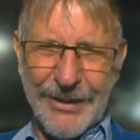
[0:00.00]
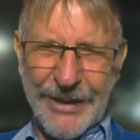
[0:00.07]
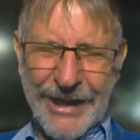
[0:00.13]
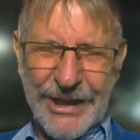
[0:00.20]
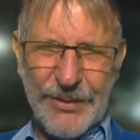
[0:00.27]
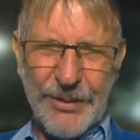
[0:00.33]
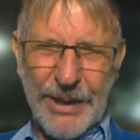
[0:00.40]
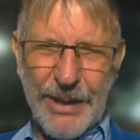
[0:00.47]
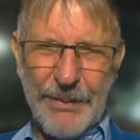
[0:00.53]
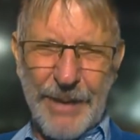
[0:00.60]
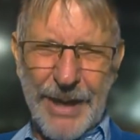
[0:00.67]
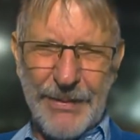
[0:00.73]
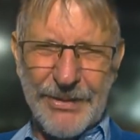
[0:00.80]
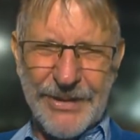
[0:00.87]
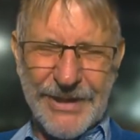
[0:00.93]
That's why the
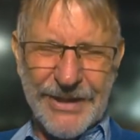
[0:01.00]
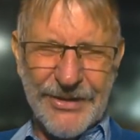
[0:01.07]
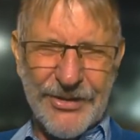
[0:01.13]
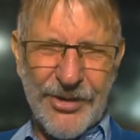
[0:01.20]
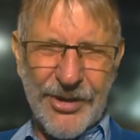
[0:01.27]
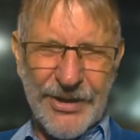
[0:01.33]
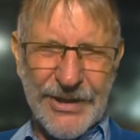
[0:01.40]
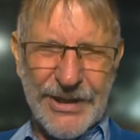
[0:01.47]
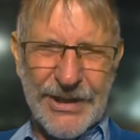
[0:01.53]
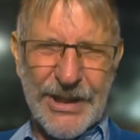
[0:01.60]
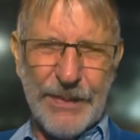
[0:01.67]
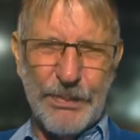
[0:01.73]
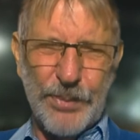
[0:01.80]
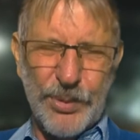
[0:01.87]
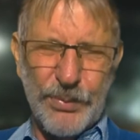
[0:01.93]
Bible says, God says, I
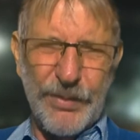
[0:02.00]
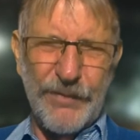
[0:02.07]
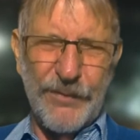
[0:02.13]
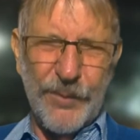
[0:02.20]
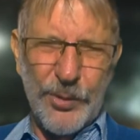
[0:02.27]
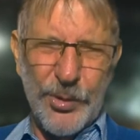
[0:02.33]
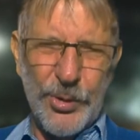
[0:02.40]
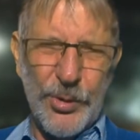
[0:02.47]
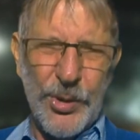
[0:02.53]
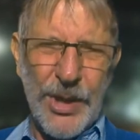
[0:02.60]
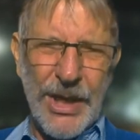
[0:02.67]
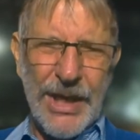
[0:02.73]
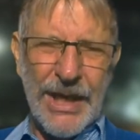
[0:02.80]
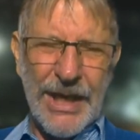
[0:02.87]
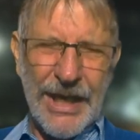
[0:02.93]
put before you
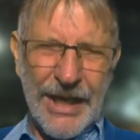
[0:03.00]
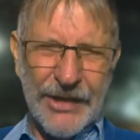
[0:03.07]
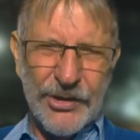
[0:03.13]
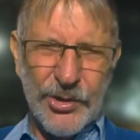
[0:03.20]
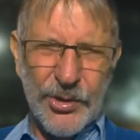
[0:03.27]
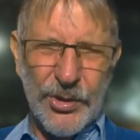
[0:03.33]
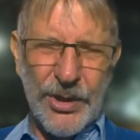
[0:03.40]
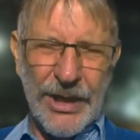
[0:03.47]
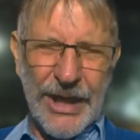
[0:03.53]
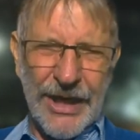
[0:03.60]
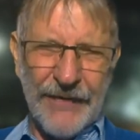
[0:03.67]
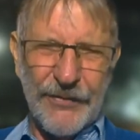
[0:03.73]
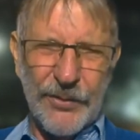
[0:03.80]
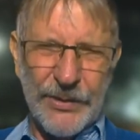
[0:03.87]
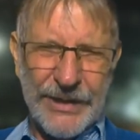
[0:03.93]

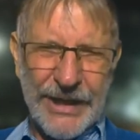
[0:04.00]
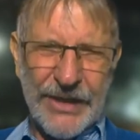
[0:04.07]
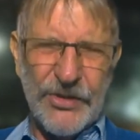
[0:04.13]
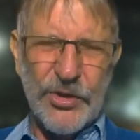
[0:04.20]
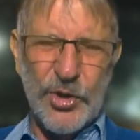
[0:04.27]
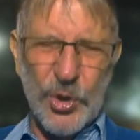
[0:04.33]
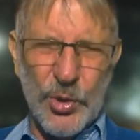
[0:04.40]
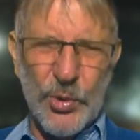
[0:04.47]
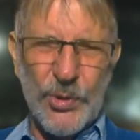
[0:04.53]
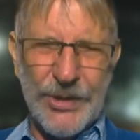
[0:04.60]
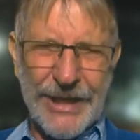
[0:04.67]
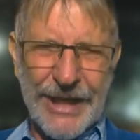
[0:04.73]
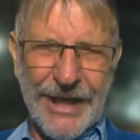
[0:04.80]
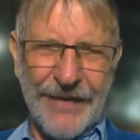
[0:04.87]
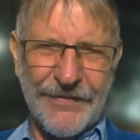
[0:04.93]
life or death. Choose
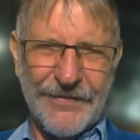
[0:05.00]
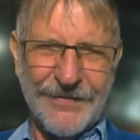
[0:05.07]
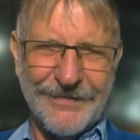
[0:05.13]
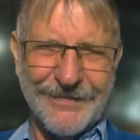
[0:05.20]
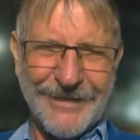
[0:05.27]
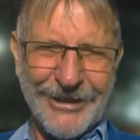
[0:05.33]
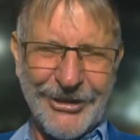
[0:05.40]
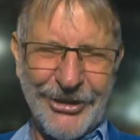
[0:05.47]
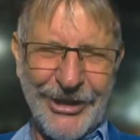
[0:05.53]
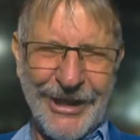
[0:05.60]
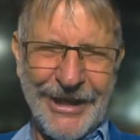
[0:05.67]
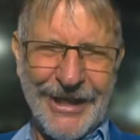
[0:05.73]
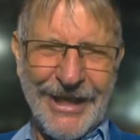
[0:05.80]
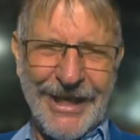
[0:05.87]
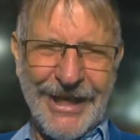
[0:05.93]
life.
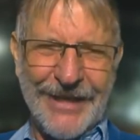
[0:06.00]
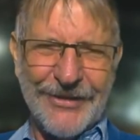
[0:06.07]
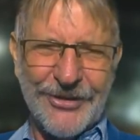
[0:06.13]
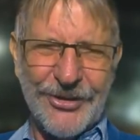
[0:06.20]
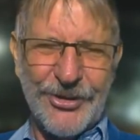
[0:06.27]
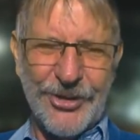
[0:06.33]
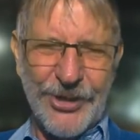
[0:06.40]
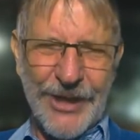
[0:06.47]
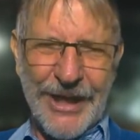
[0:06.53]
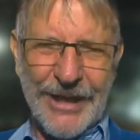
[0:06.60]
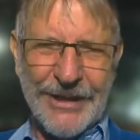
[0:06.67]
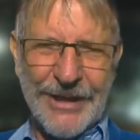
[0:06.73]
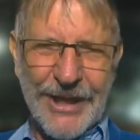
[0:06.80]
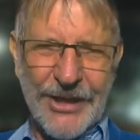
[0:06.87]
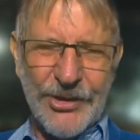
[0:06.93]
Okay. So tonight,
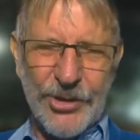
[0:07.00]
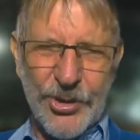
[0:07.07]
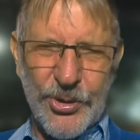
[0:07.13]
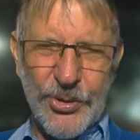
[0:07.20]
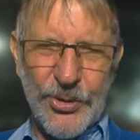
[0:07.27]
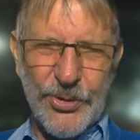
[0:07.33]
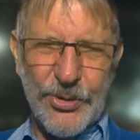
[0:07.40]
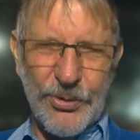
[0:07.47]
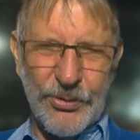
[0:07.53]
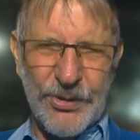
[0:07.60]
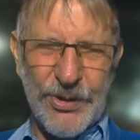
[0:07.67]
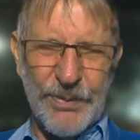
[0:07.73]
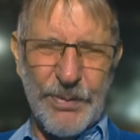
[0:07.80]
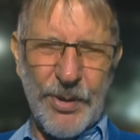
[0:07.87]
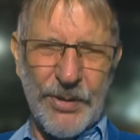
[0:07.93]
choose to
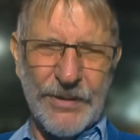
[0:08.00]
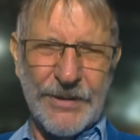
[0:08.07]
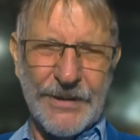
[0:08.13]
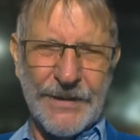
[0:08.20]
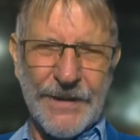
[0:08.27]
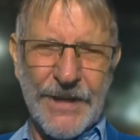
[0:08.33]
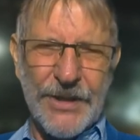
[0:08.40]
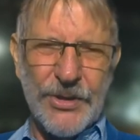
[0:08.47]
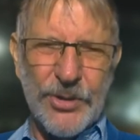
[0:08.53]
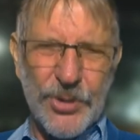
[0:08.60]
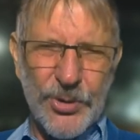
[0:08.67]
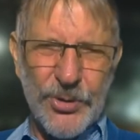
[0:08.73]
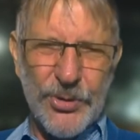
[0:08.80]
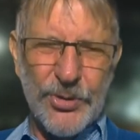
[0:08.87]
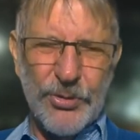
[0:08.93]
respond.
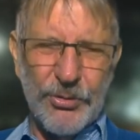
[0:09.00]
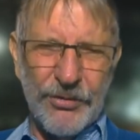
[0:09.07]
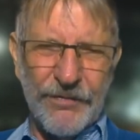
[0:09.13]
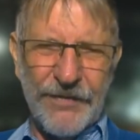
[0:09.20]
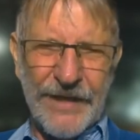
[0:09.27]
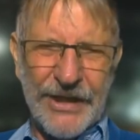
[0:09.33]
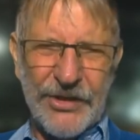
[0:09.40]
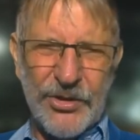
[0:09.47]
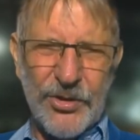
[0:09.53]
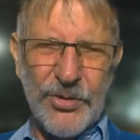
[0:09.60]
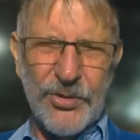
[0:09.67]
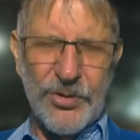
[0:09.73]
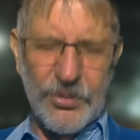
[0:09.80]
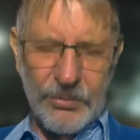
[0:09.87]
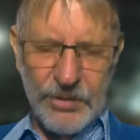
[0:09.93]
Choose to reflect.
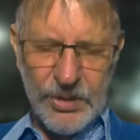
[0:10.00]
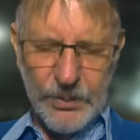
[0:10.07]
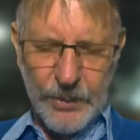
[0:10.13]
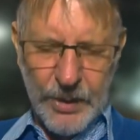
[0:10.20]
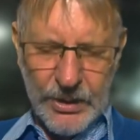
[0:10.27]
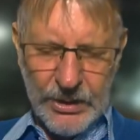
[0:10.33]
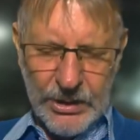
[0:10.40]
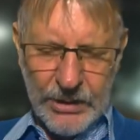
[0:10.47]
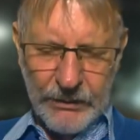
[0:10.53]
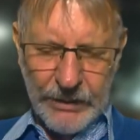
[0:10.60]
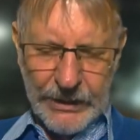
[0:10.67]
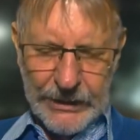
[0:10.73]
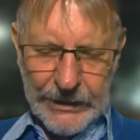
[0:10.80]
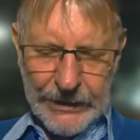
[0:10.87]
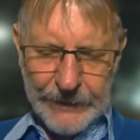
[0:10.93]
Choose to respond
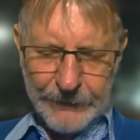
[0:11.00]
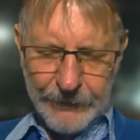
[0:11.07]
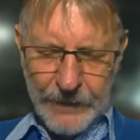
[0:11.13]
correctly.